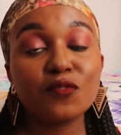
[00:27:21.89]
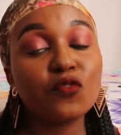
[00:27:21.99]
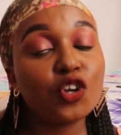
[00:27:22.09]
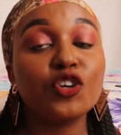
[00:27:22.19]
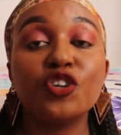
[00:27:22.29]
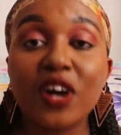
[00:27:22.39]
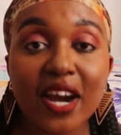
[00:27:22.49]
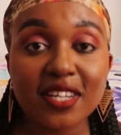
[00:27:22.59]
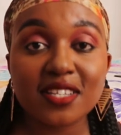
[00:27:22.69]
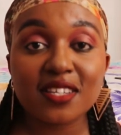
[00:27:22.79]
follow your
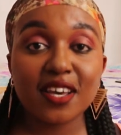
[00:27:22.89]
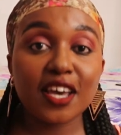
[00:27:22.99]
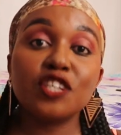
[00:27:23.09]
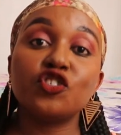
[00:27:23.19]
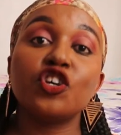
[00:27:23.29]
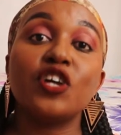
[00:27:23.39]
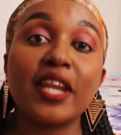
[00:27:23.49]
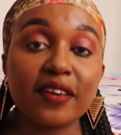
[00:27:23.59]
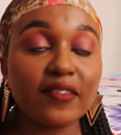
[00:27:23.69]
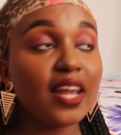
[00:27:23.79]
heart. Enjoy your
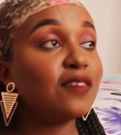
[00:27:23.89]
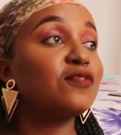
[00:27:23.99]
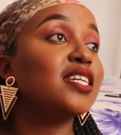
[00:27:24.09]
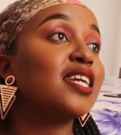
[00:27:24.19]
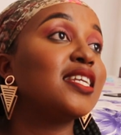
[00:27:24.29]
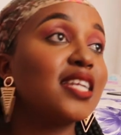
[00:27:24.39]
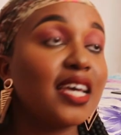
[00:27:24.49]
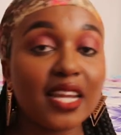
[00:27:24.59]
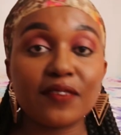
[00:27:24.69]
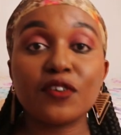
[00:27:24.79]
life. Alafu tena hata na
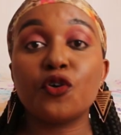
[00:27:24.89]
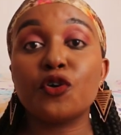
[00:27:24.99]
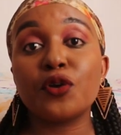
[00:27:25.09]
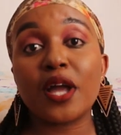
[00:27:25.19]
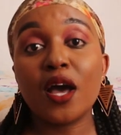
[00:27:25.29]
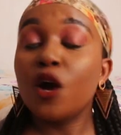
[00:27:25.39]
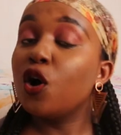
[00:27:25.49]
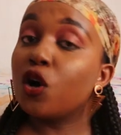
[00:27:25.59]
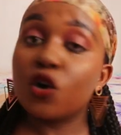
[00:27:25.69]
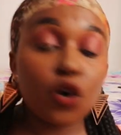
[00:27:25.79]
hii life ya corona.
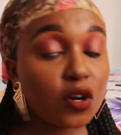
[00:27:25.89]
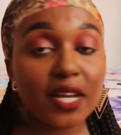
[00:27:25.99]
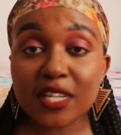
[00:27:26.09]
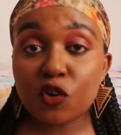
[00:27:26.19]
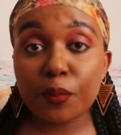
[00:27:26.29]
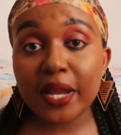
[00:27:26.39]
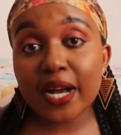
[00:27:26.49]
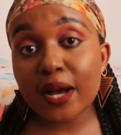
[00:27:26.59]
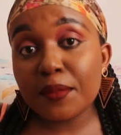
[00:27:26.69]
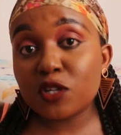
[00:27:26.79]
Corona
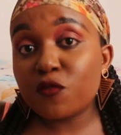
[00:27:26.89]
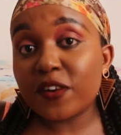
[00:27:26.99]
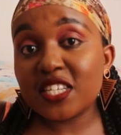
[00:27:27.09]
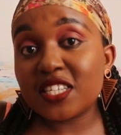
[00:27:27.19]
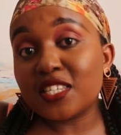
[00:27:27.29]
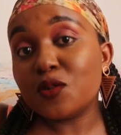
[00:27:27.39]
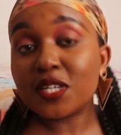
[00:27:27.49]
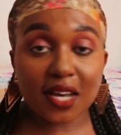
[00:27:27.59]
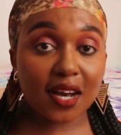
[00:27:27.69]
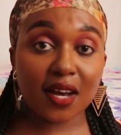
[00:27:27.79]
itakupeleka kama tu ufanye chenye
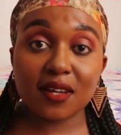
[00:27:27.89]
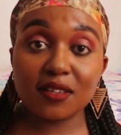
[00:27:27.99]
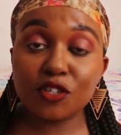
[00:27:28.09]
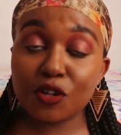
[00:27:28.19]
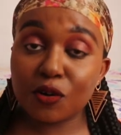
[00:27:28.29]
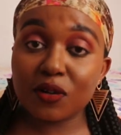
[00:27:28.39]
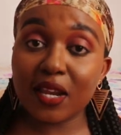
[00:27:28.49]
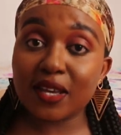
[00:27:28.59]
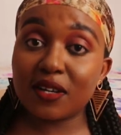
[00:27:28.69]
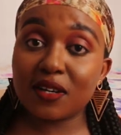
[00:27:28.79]
unataka. You know,
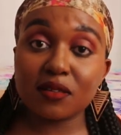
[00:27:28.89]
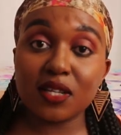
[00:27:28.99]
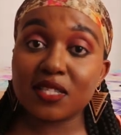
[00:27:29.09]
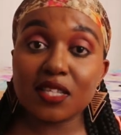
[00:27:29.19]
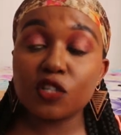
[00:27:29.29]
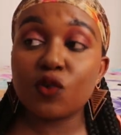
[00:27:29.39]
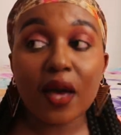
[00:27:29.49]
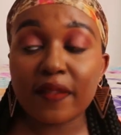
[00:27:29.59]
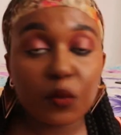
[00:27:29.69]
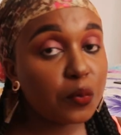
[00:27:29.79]
like listening to
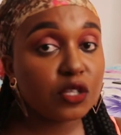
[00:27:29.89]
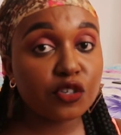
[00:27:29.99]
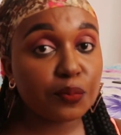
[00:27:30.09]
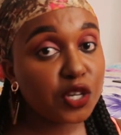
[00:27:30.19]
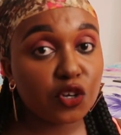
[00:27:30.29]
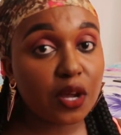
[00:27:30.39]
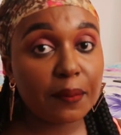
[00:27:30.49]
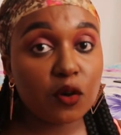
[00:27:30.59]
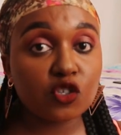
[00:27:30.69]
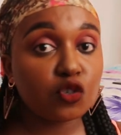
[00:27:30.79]
other people's opinion
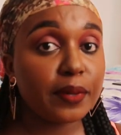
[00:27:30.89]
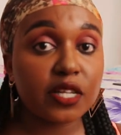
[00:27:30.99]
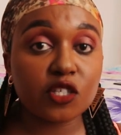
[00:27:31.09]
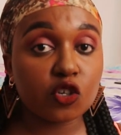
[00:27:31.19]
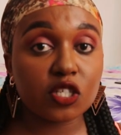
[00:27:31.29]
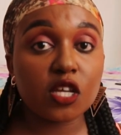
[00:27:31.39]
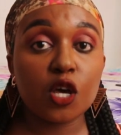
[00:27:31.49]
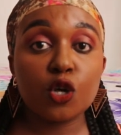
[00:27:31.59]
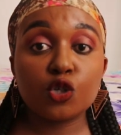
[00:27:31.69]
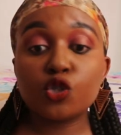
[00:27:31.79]
about you, please don't.
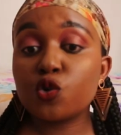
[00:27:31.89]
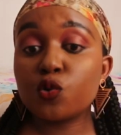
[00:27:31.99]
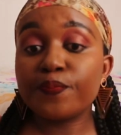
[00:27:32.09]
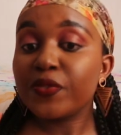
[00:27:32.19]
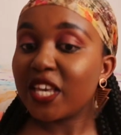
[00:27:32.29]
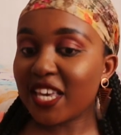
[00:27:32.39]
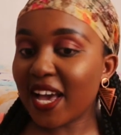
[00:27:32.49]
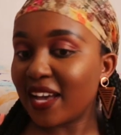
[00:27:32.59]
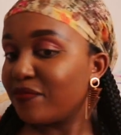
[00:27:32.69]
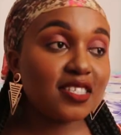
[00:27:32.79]
So,
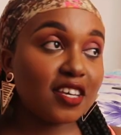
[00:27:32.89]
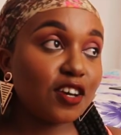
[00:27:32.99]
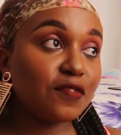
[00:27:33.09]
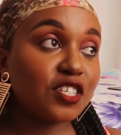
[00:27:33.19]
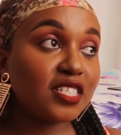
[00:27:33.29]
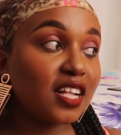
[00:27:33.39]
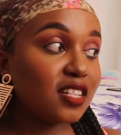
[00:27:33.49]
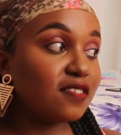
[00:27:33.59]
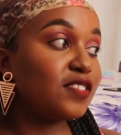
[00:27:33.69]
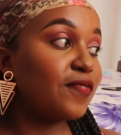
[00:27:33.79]
yeah, take care of
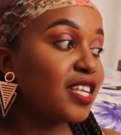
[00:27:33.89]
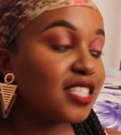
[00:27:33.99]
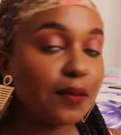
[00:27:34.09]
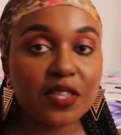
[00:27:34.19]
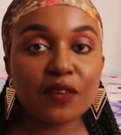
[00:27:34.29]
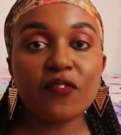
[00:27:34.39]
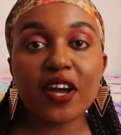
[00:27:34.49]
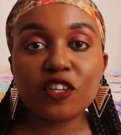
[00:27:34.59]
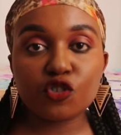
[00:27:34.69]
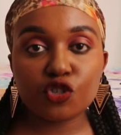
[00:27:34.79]
yourselves. Find something
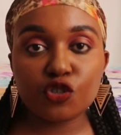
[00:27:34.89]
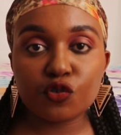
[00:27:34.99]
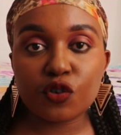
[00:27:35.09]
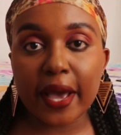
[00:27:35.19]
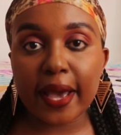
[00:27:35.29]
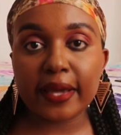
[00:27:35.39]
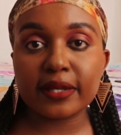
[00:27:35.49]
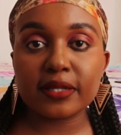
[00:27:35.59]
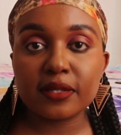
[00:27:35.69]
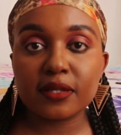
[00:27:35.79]
fun to do.
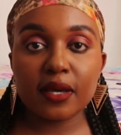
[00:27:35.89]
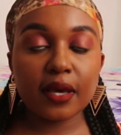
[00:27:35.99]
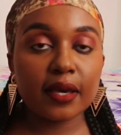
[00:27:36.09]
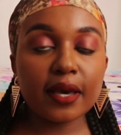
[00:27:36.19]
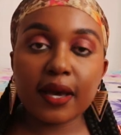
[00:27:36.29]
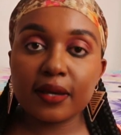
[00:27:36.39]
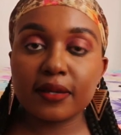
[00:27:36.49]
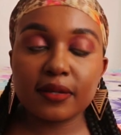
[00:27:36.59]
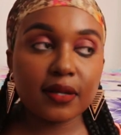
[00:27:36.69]
And yeah,